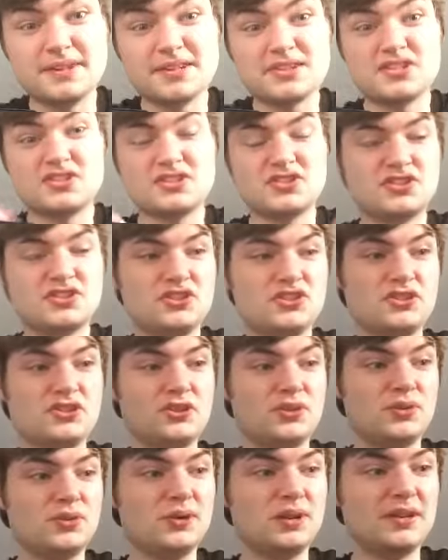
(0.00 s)
a
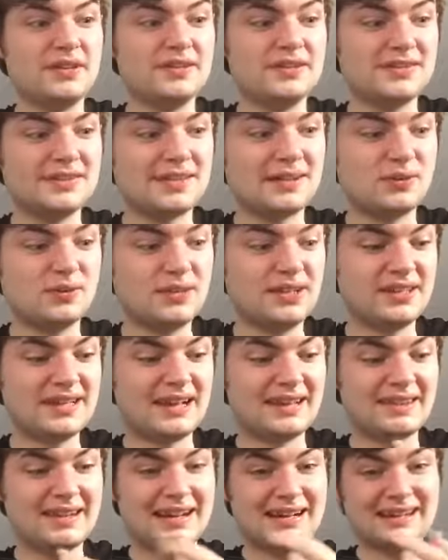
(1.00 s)
stew, and we
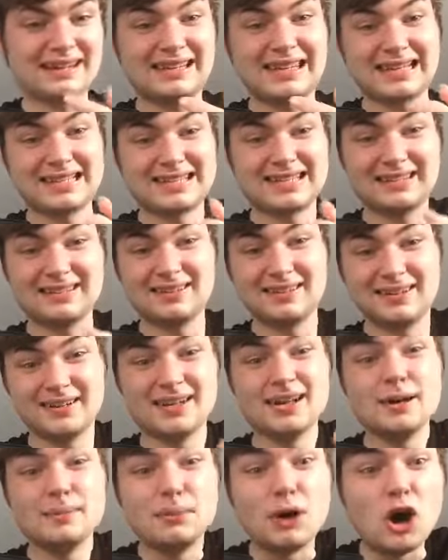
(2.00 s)
get that classic line,
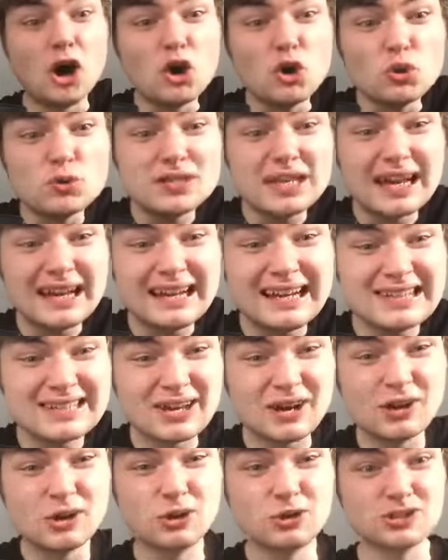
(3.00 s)

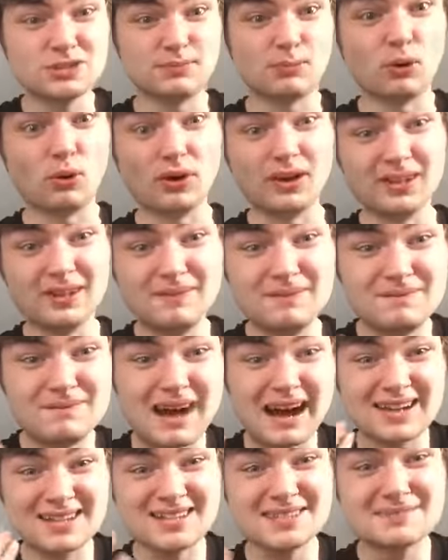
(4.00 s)
"Potatoes, boil them,
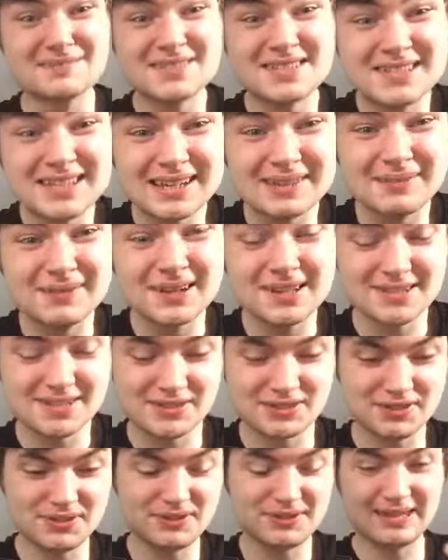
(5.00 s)
mash them, stick them in a
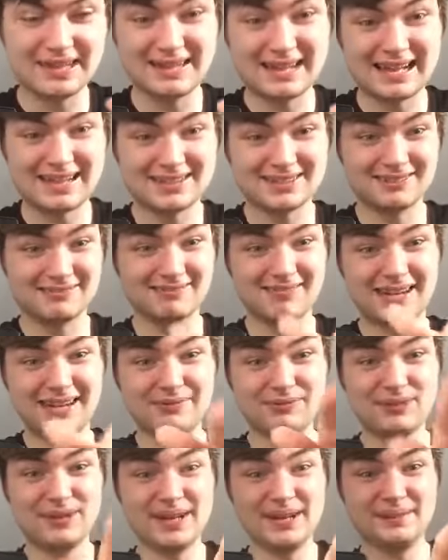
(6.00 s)
stew." Yeah, that's a great
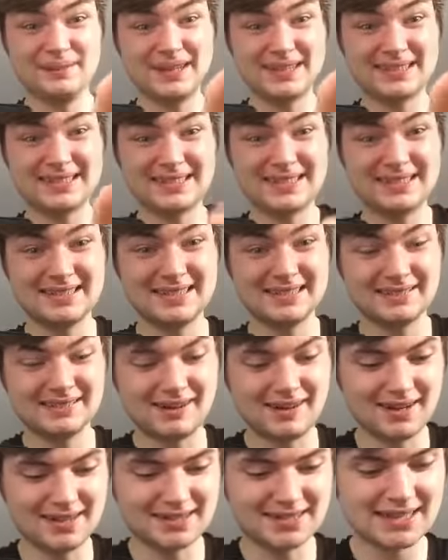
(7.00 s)
remix, isn't it,
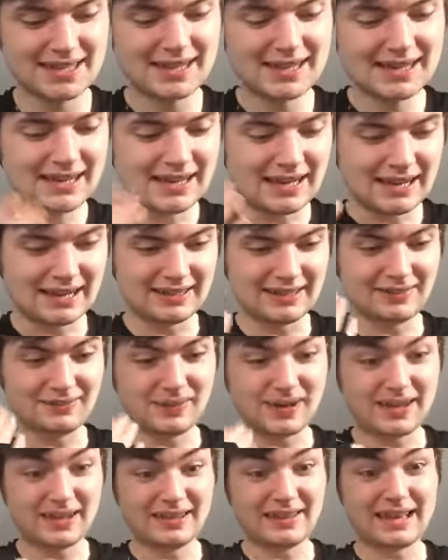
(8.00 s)
guys?
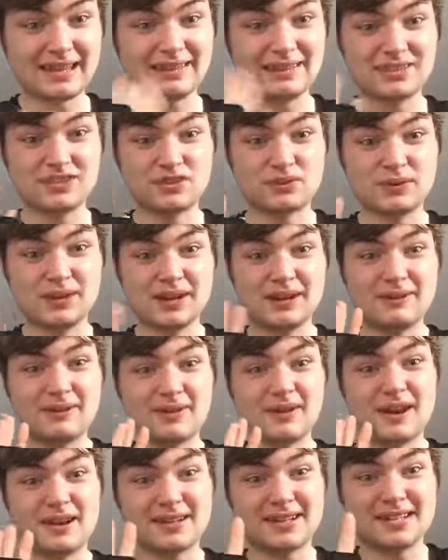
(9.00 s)
Anyway, then the trio
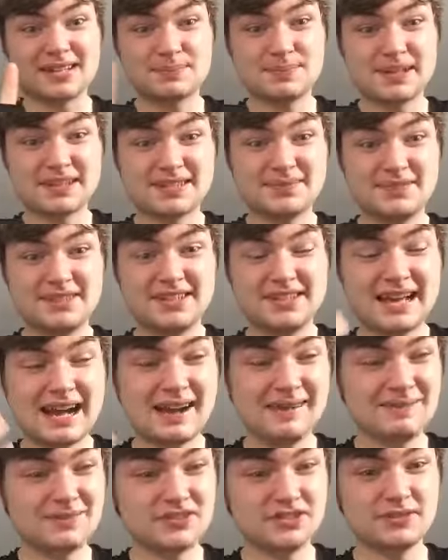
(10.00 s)
are unexpectedly
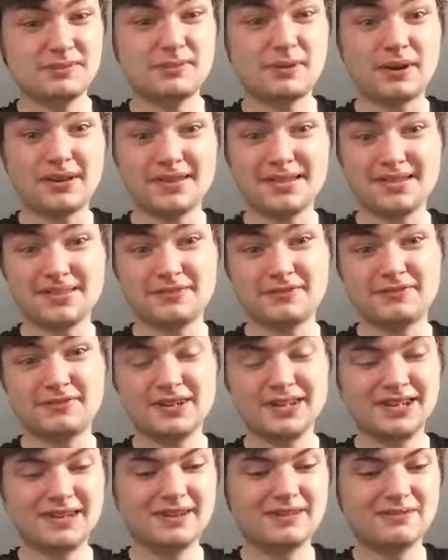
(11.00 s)
captured by these
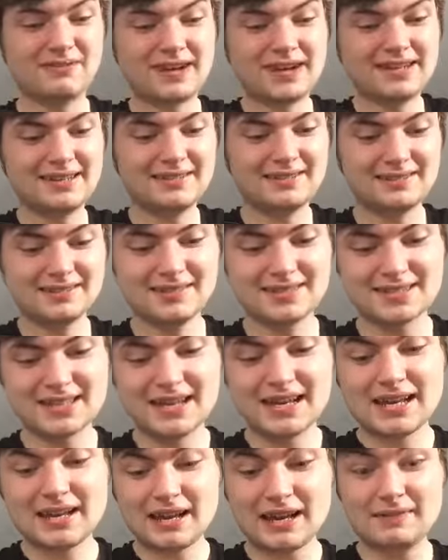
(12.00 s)
Ithilien rangers,
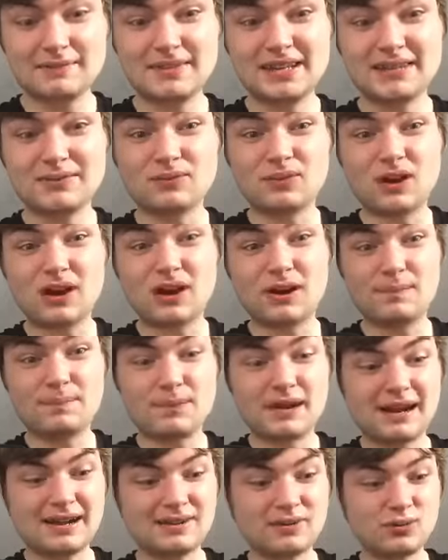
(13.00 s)
and meanwhile,
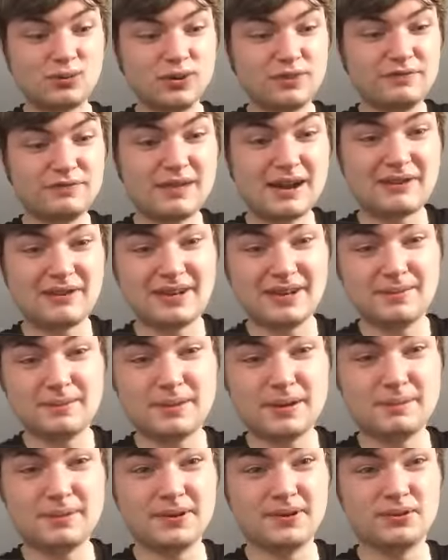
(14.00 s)
back with Merry and
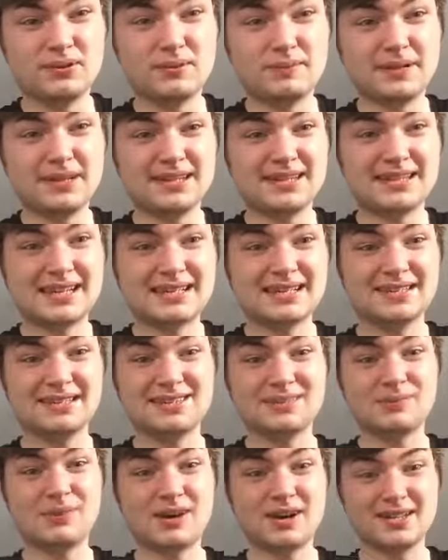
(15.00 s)
Pippin, who are being taken
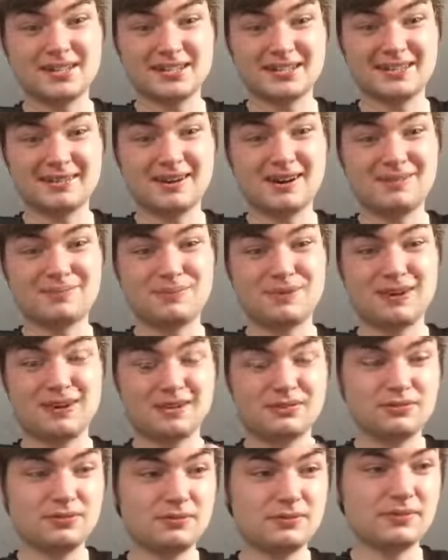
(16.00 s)
to Isengard by
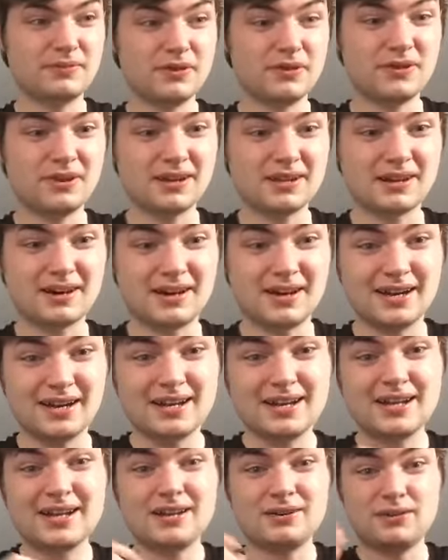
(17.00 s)
a group of Uruk-hai,
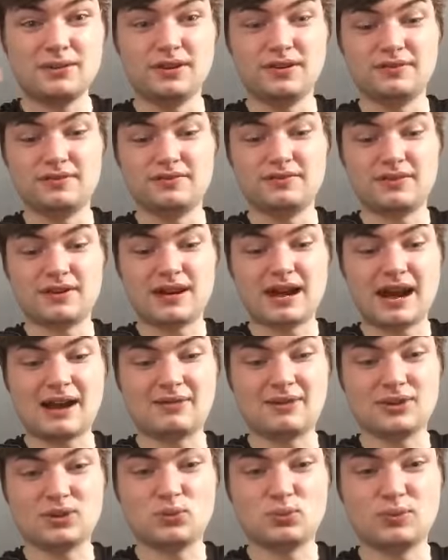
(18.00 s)
with
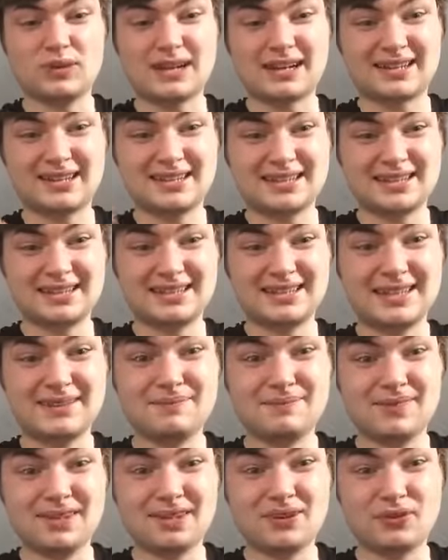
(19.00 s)
Aragorn, Legolas, and
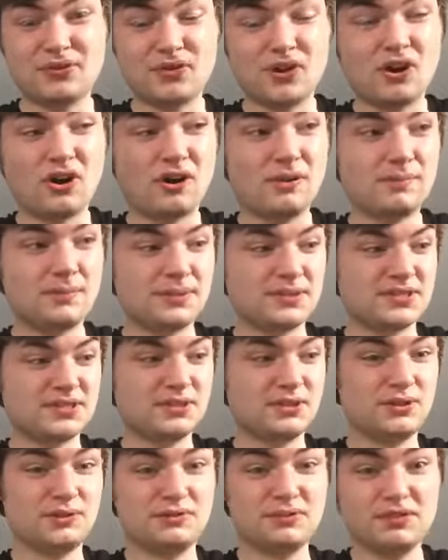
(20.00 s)
Gimli on hot
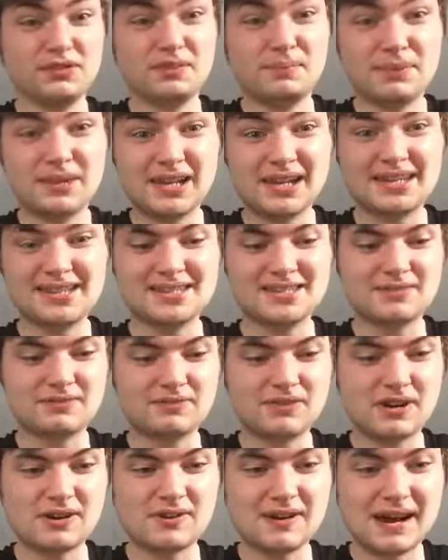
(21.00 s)
pursuit through the plains of
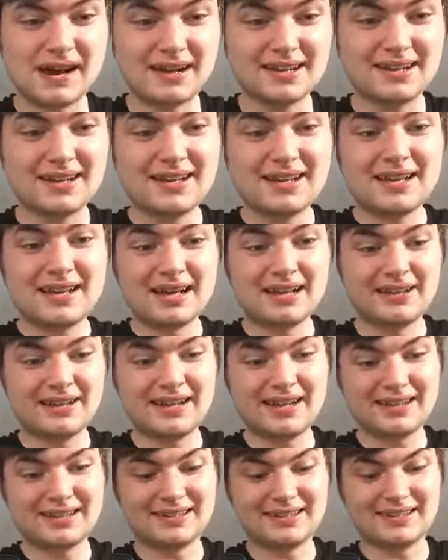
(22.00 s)
Rohan. And
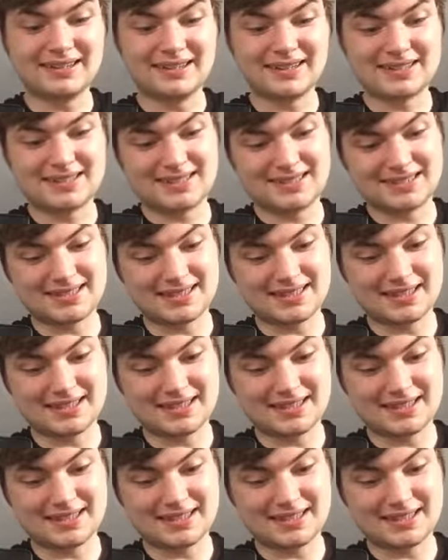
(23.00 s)
Legolas